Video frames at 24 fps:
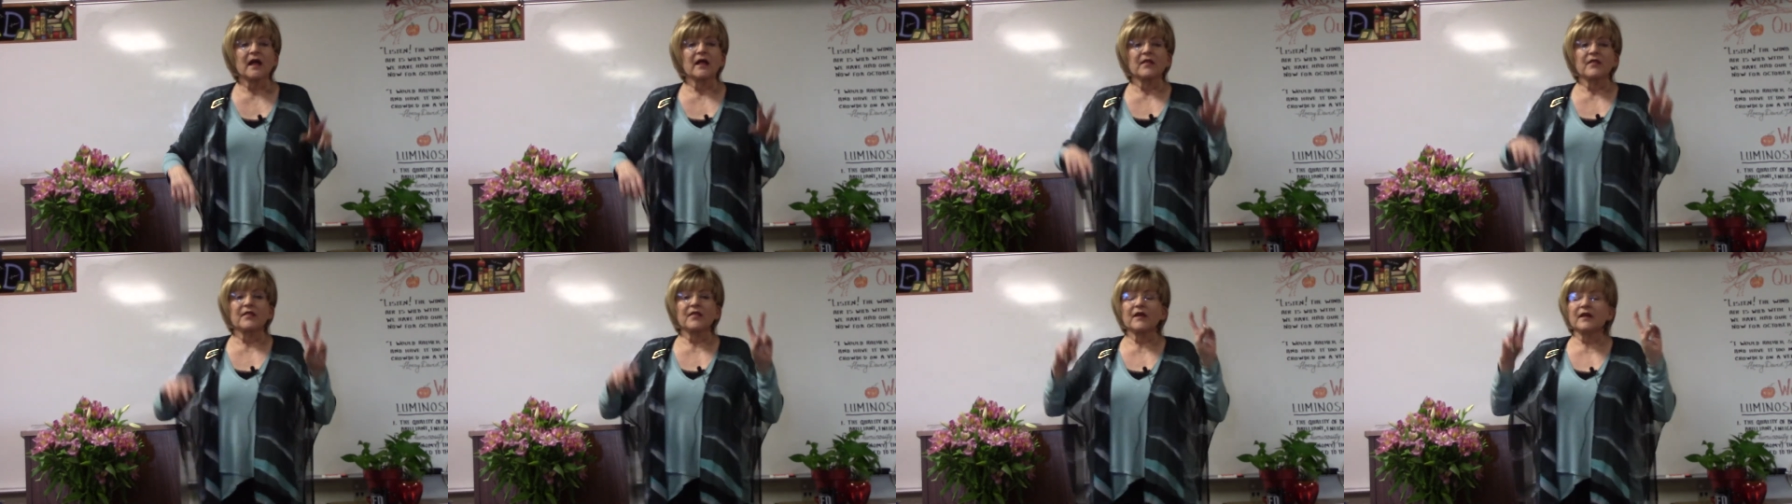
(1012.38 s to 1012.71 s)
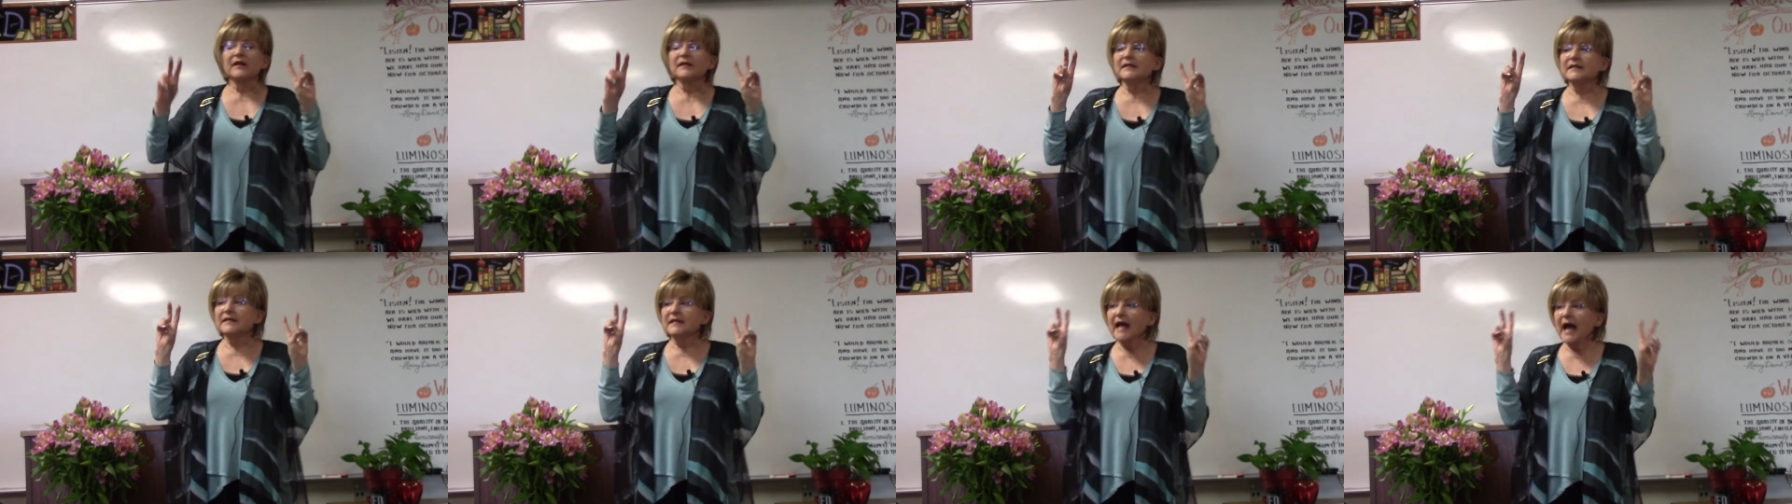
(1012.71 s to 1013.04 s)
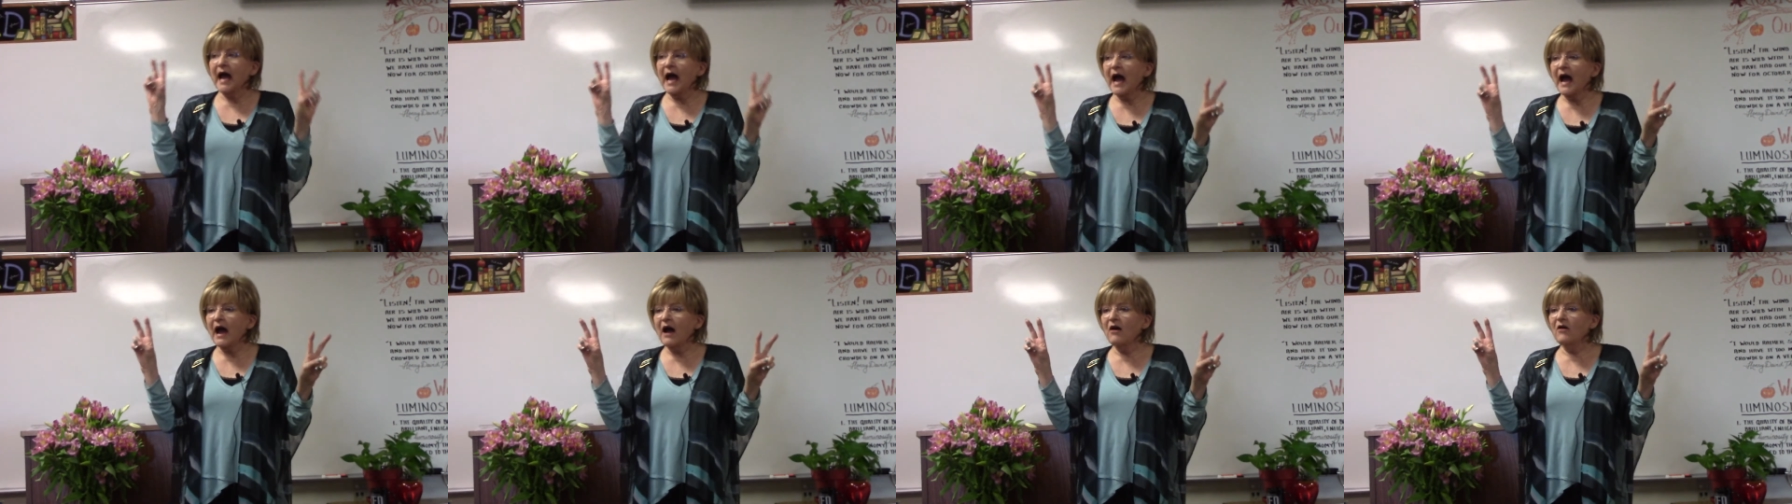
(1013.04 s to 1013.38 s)
the
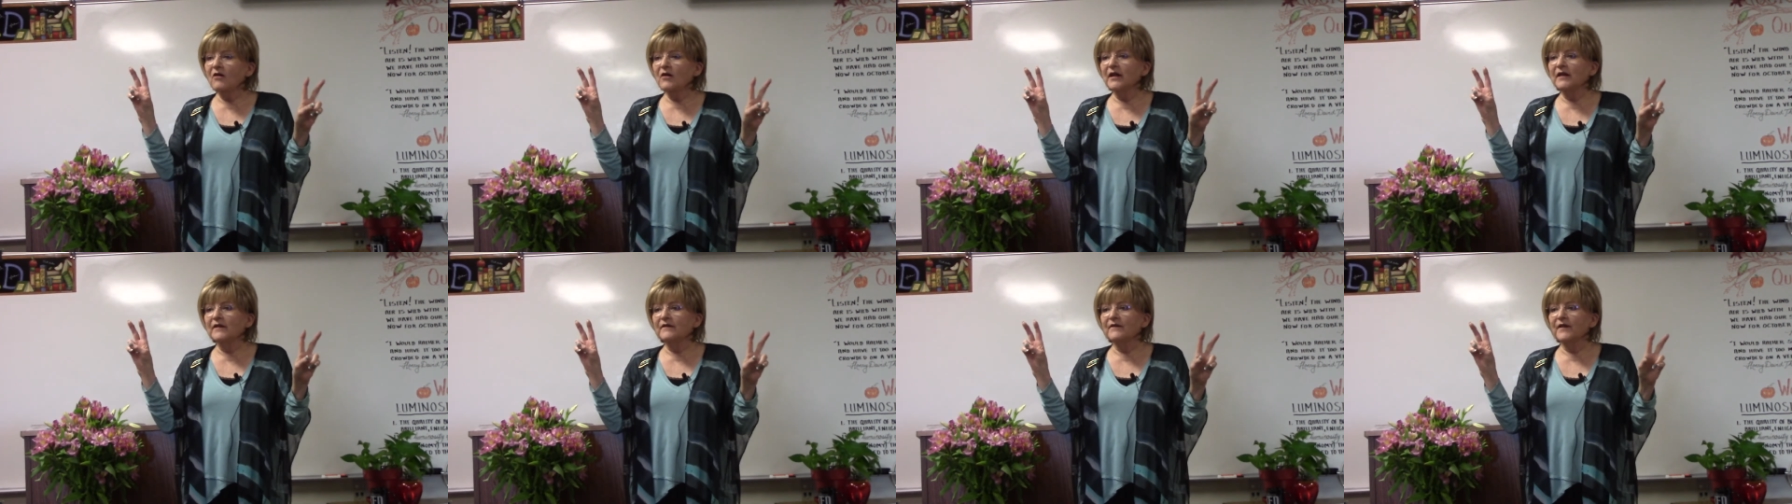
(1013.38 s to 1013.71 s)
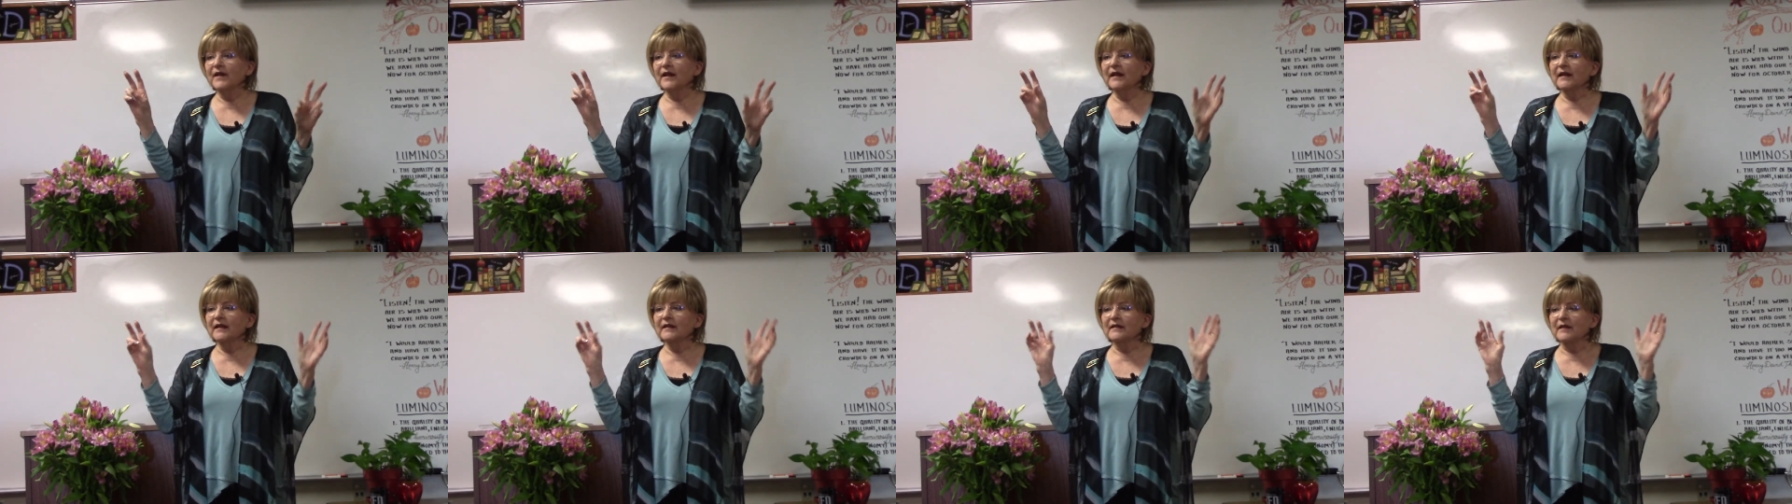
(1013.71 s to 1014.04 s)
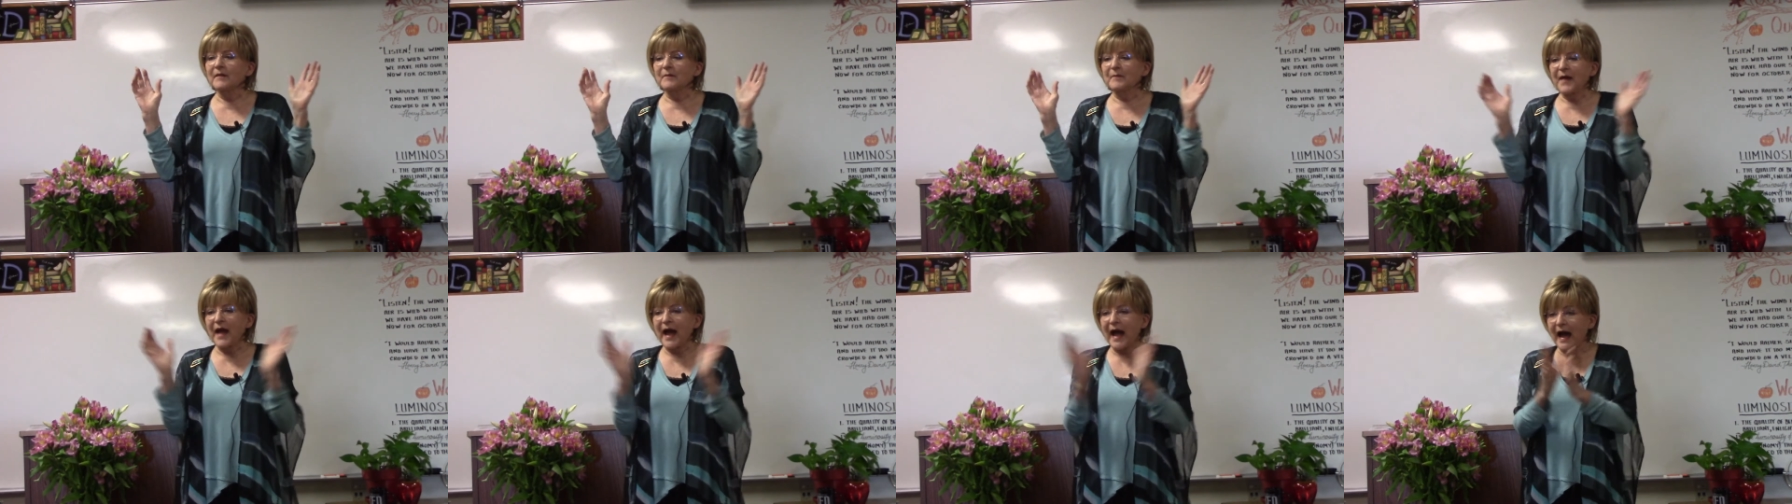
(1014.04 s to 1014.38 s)
Dow invented
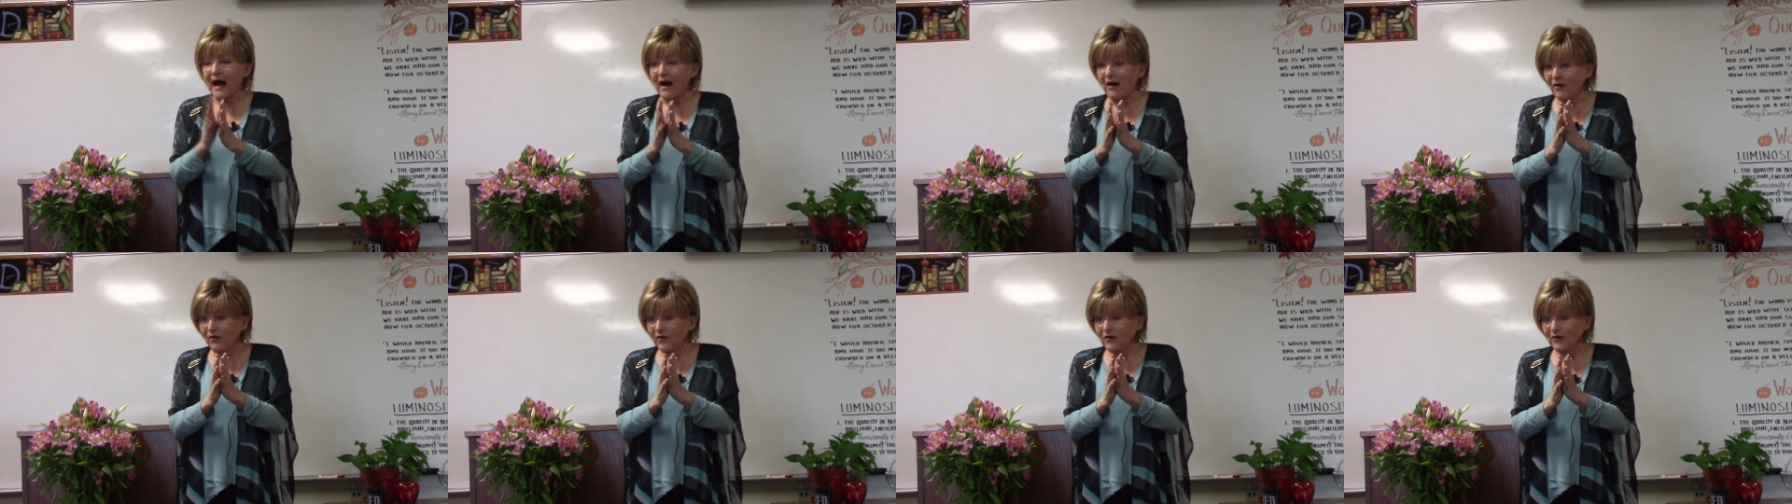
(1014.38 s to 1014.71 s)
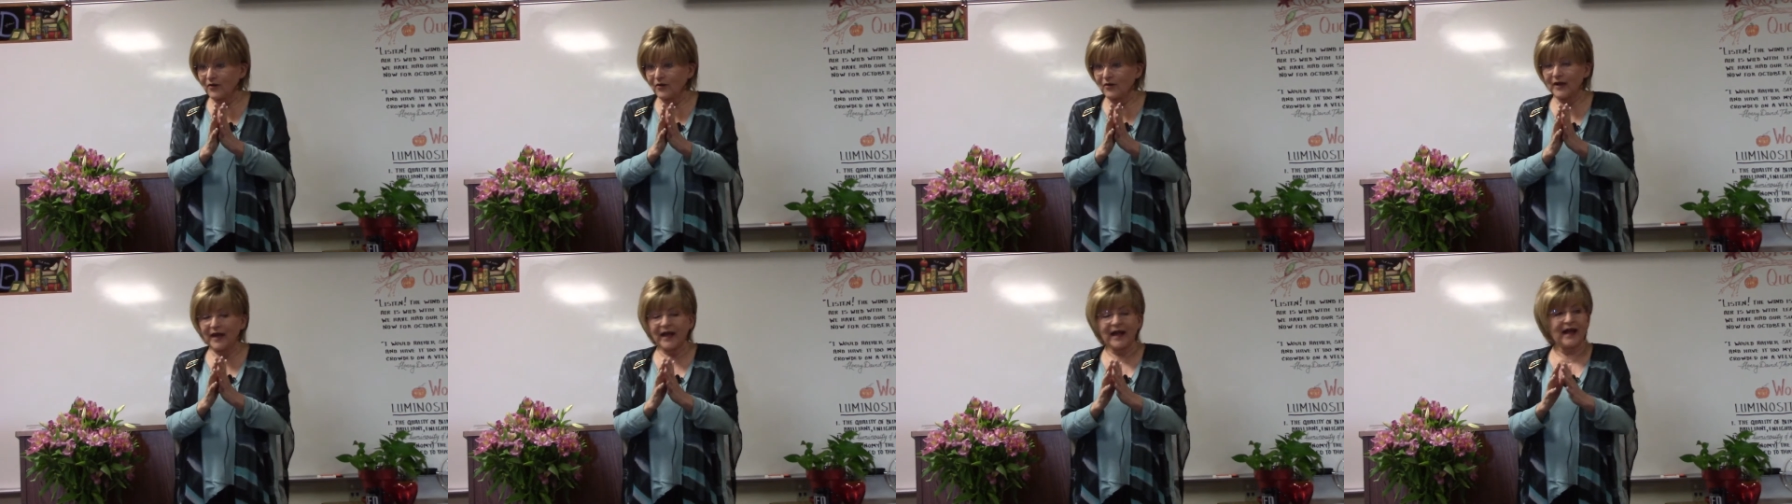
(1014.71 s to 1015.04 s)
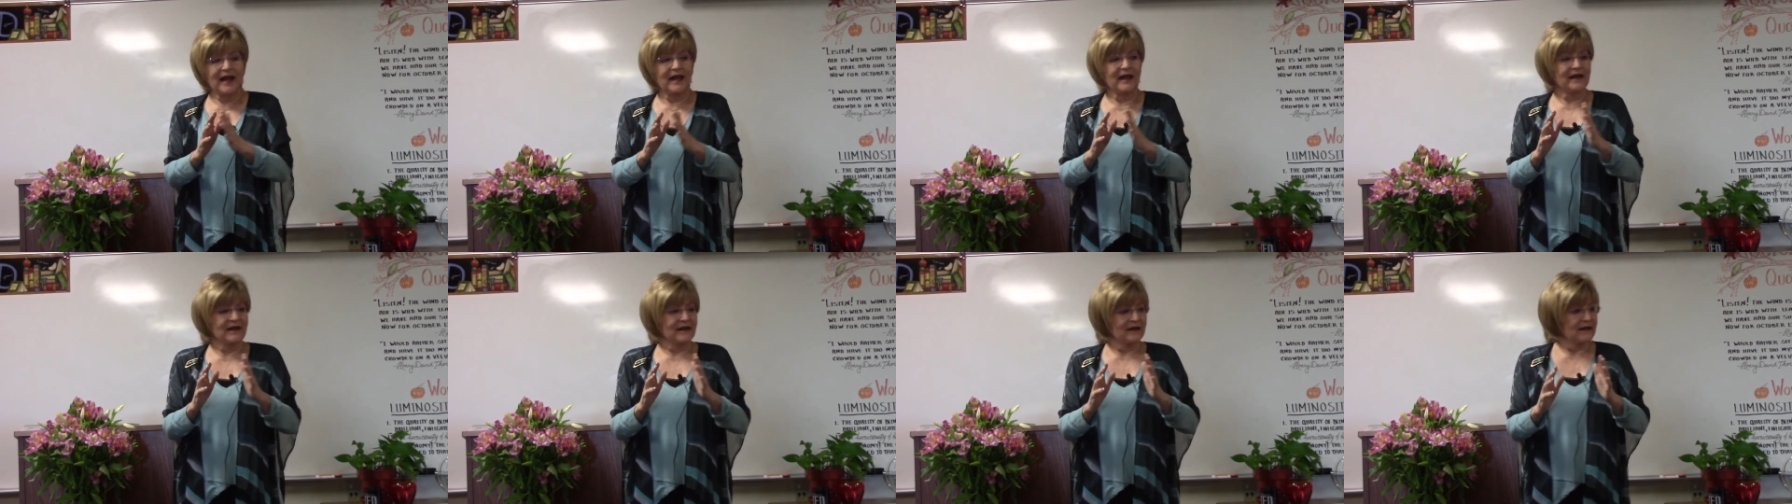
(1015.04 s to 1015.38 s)
the POW,
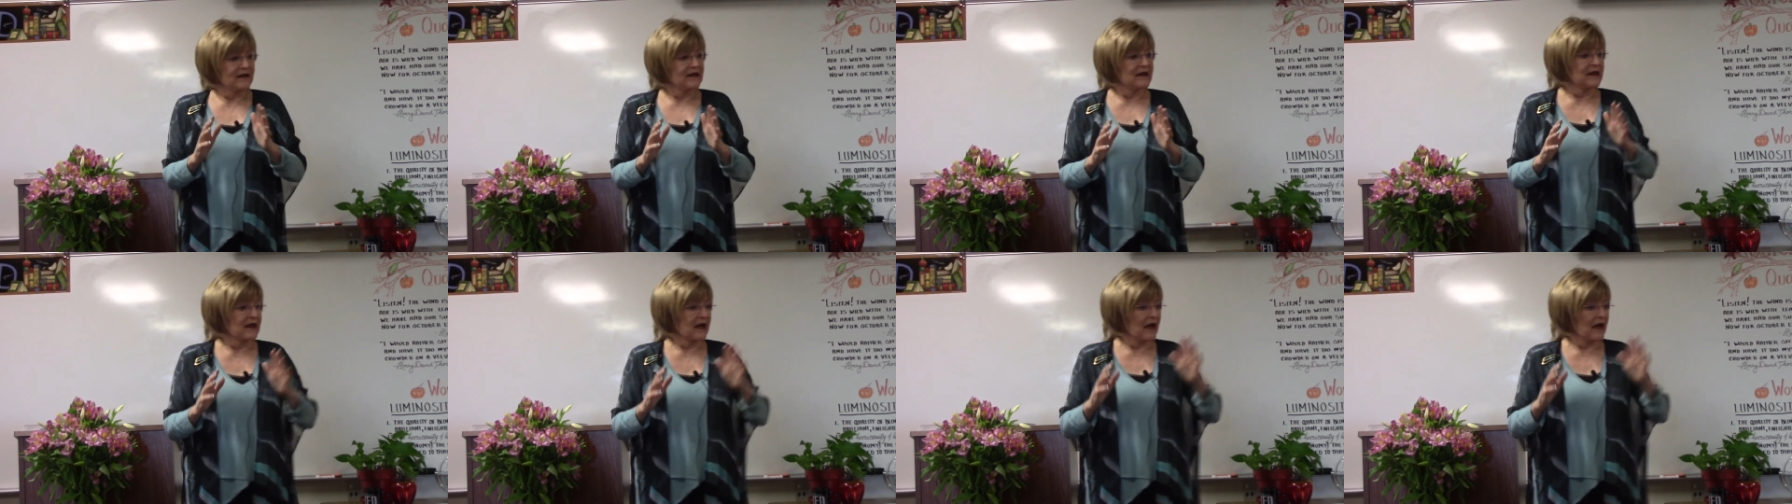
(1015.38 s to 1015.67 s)
okay?